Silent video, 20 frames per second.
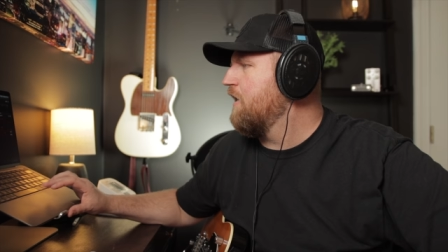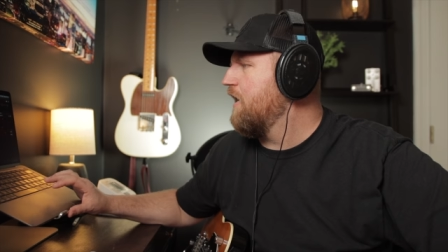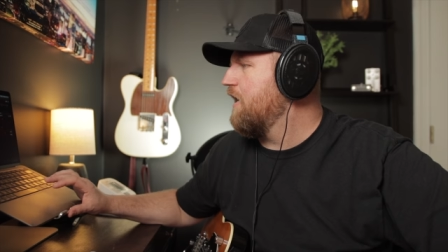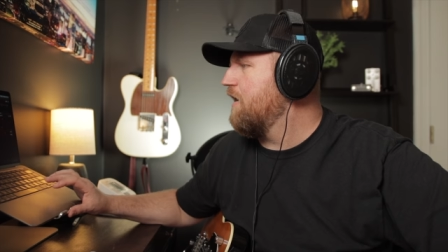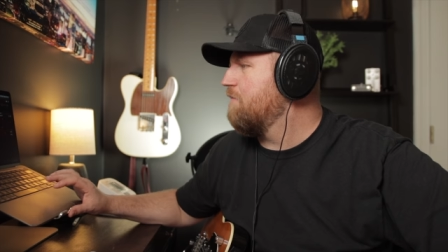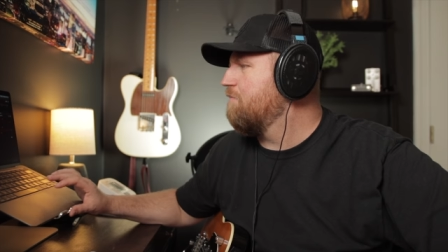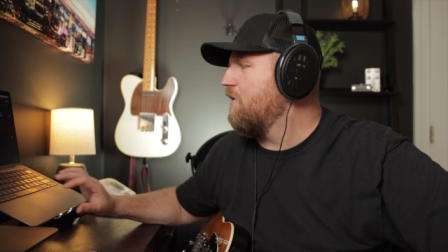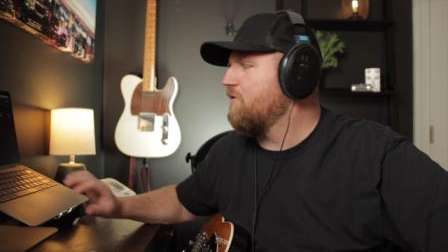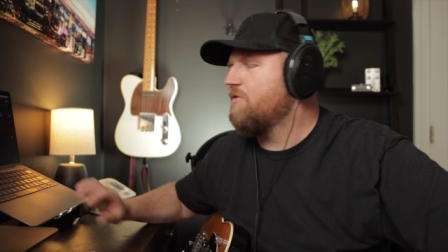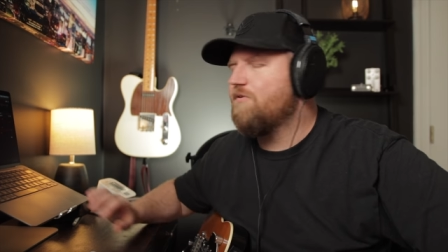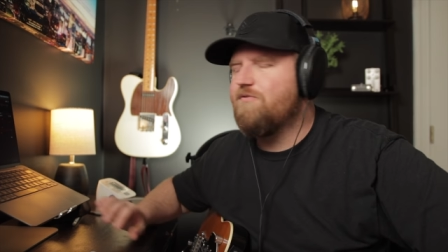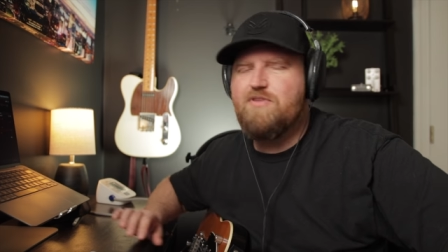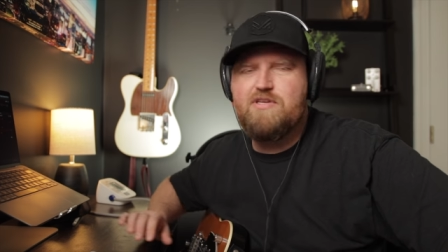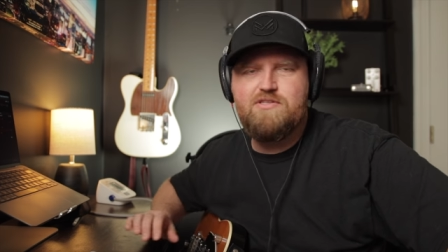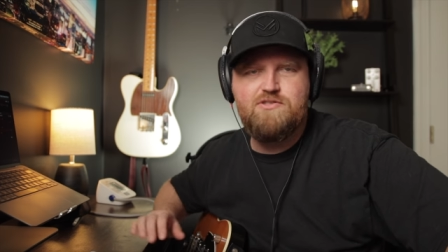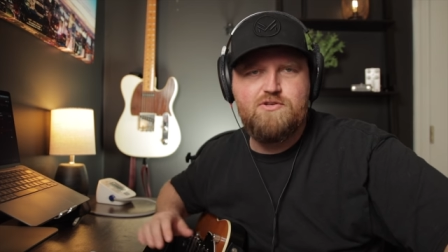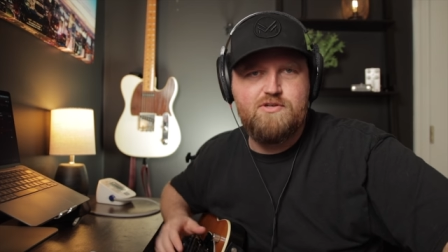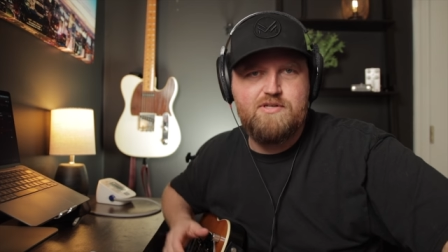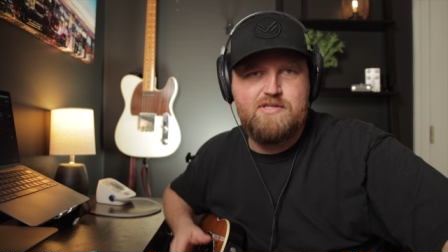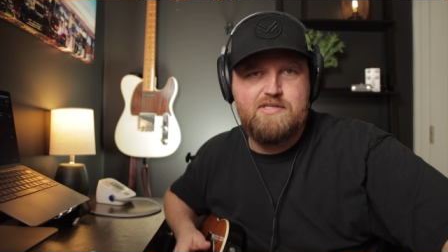Um, both of
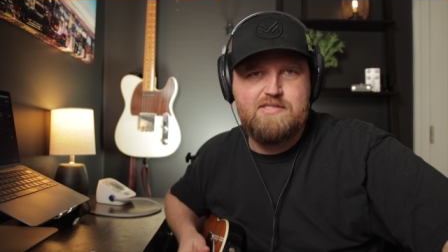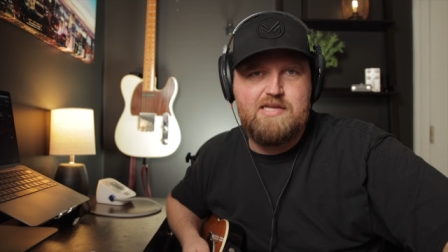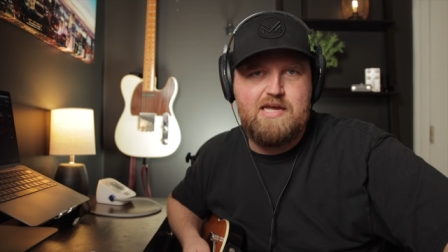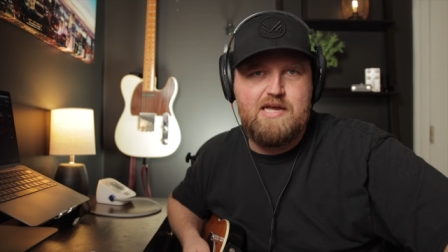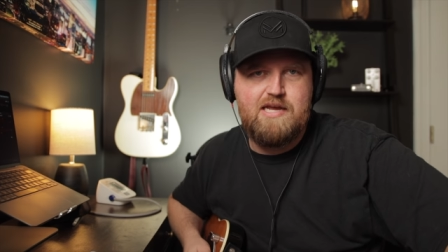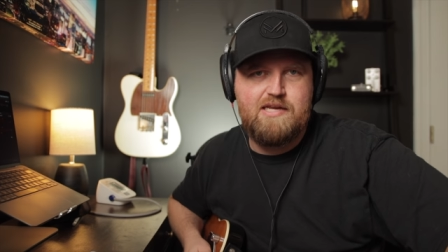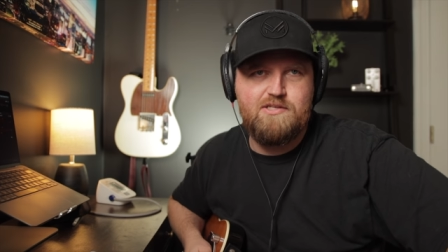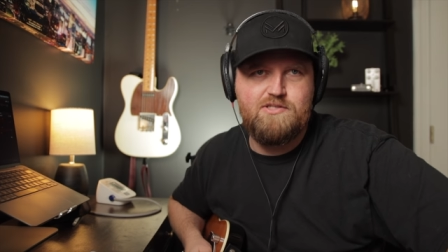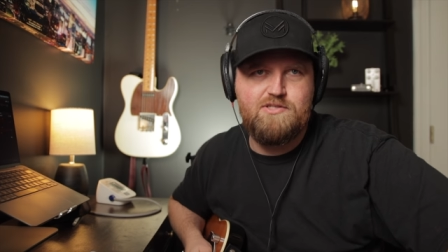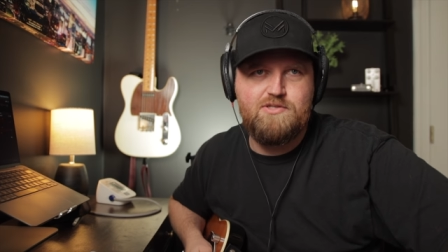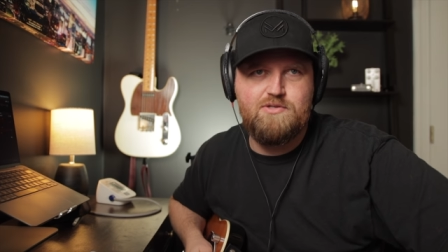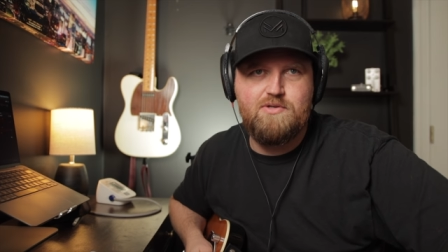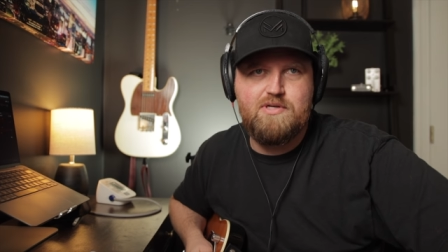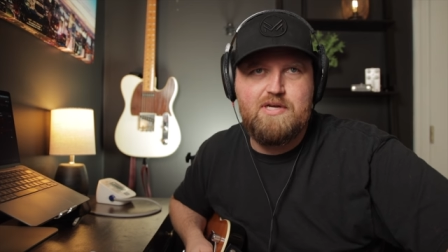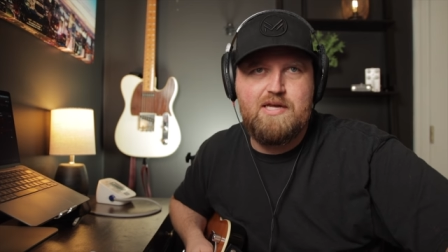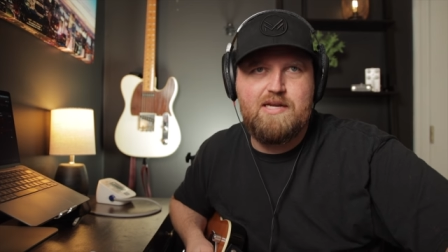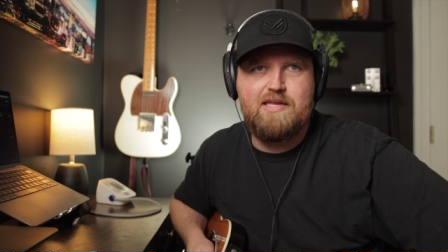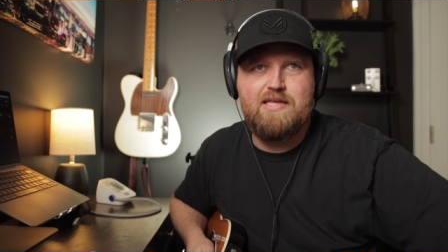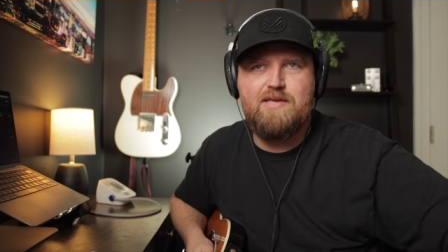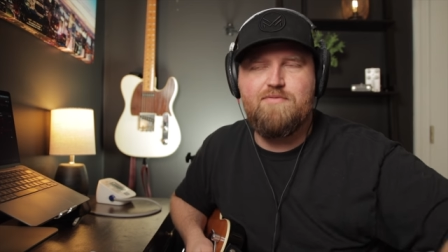these are designed to
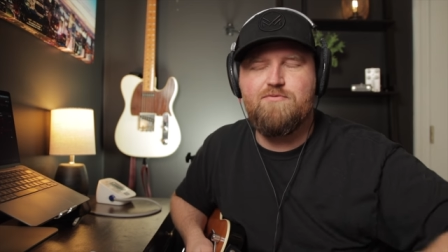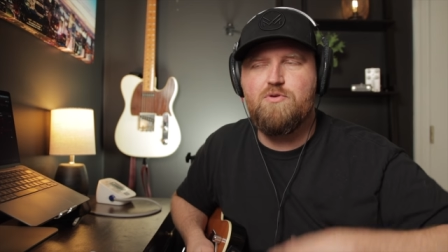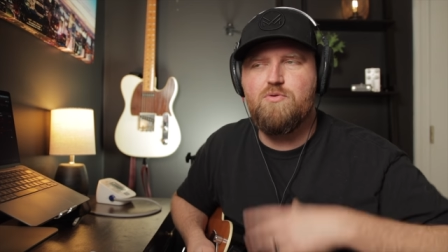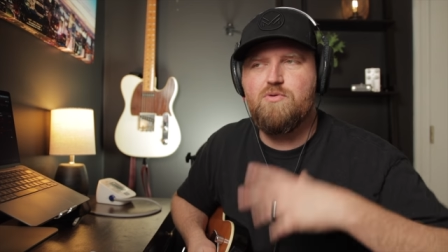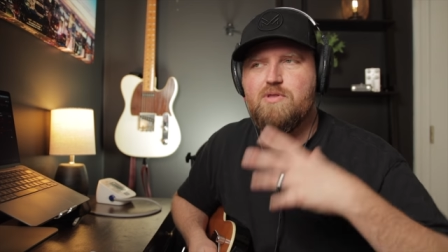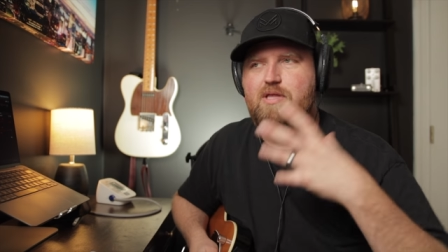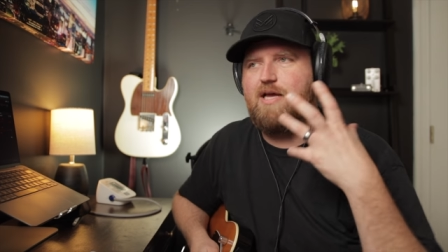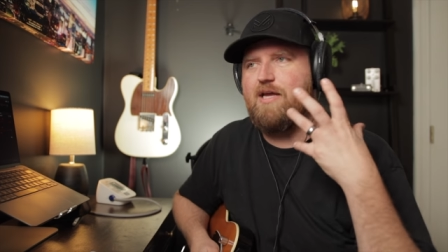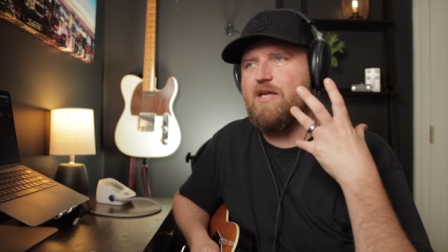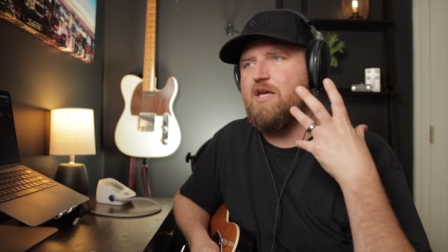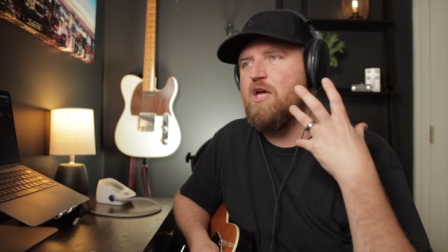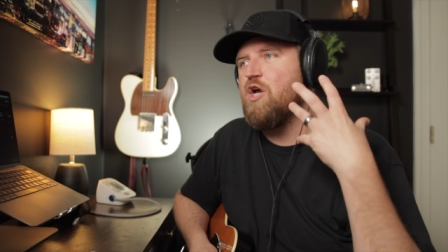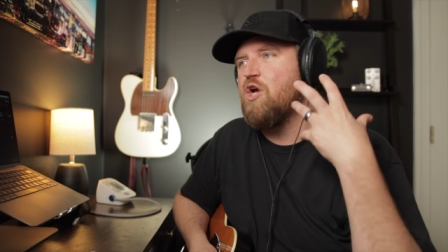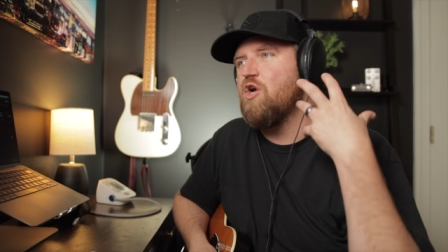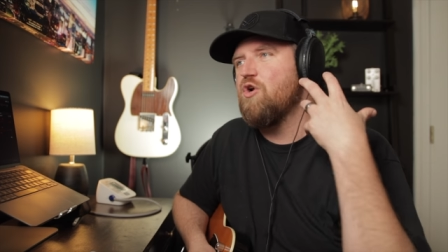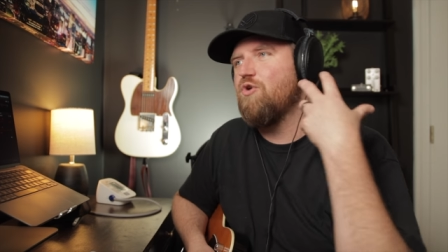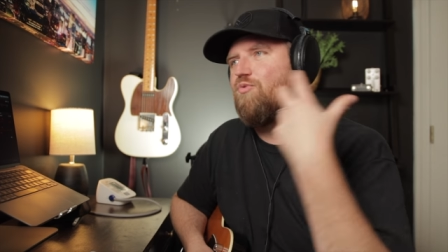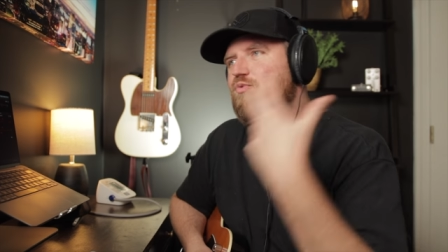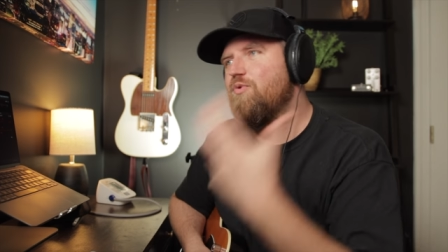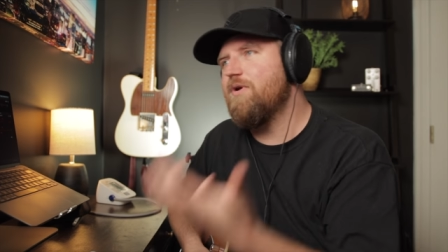kind of give you like
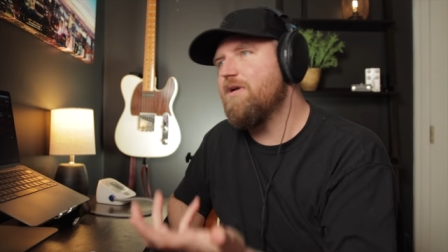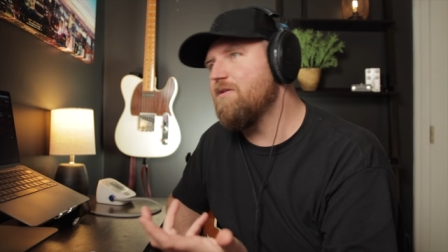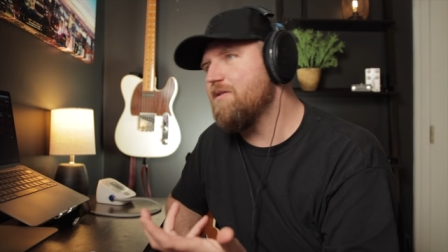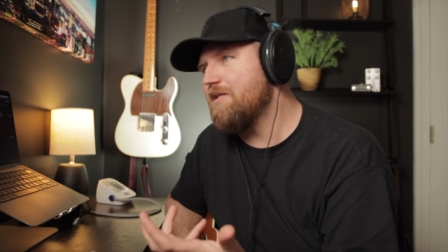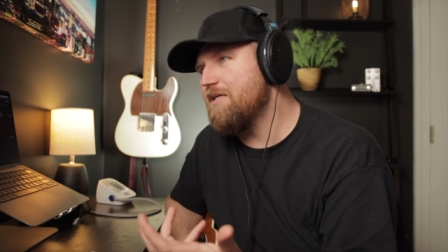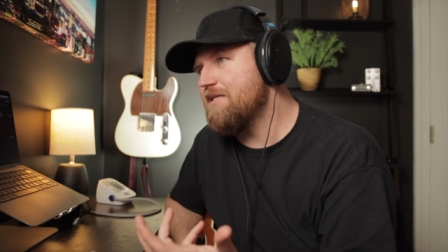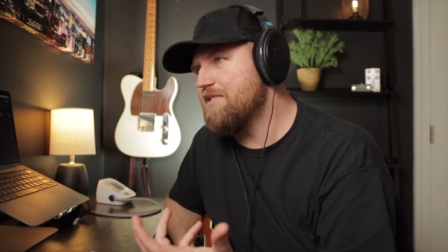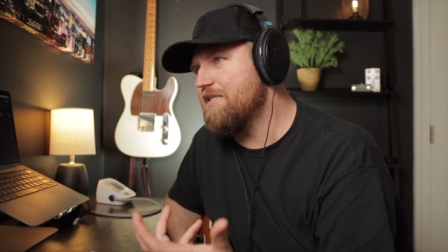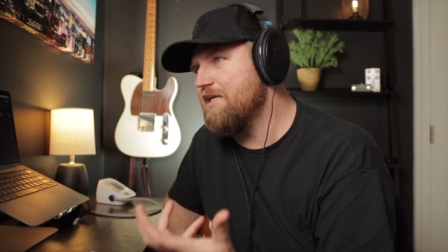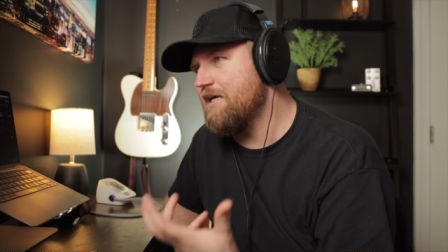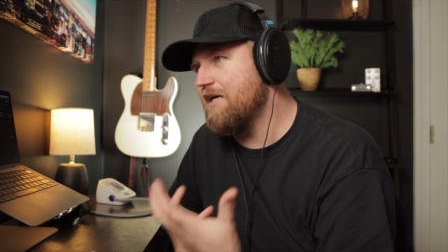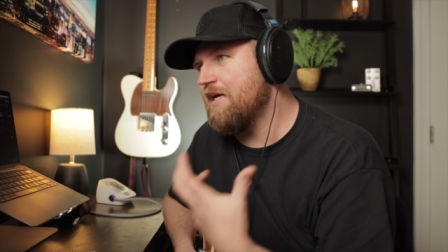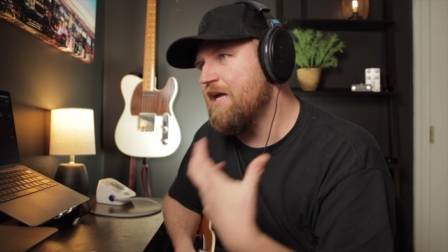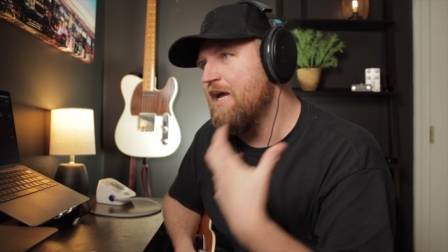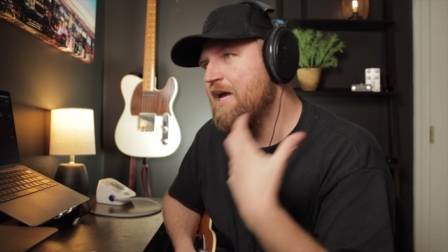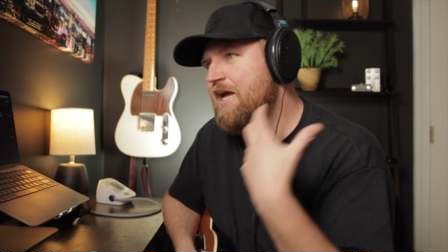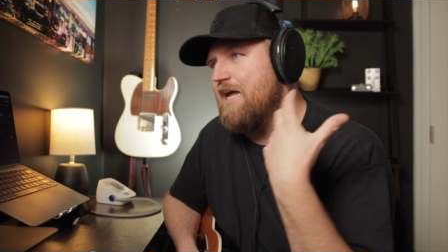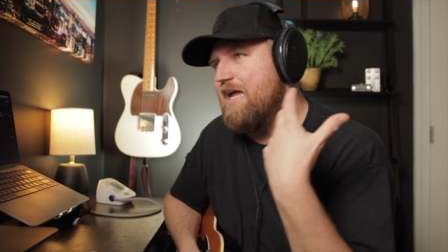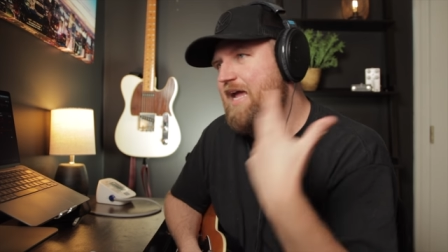realistic